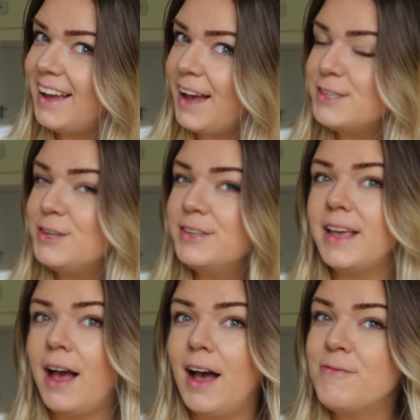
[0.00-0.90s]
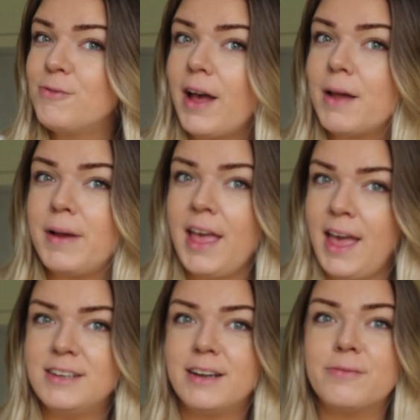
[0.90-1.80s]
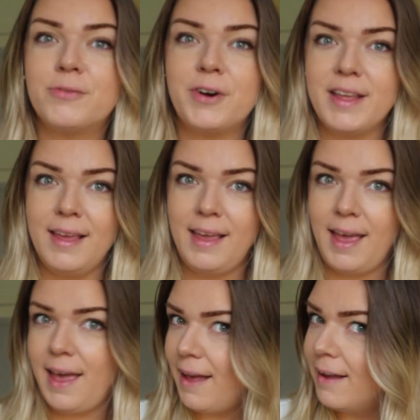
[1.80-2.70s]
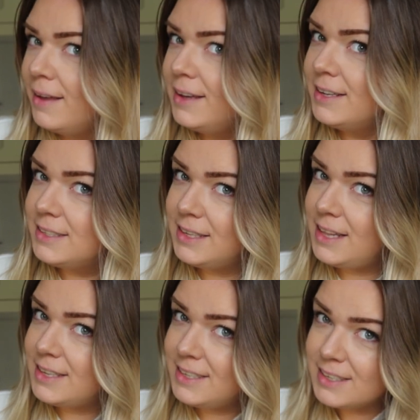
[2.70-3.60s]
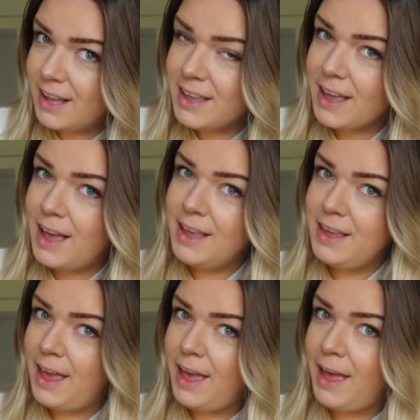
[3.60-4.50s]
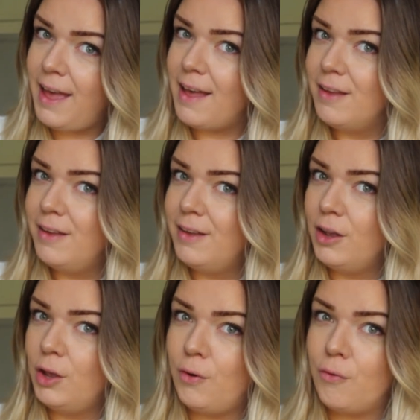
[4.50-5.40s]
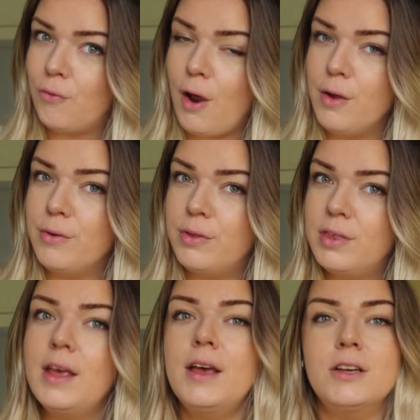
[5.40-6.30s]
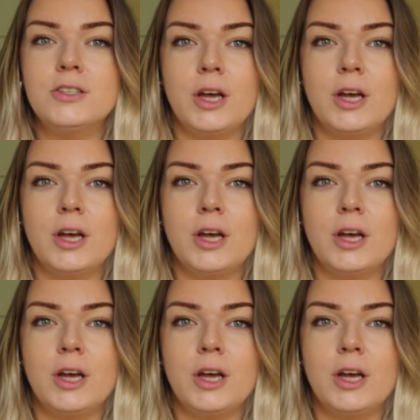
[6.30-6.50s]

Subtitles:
as you can see, I've not had my hair done for a year. So this is like a year growth. So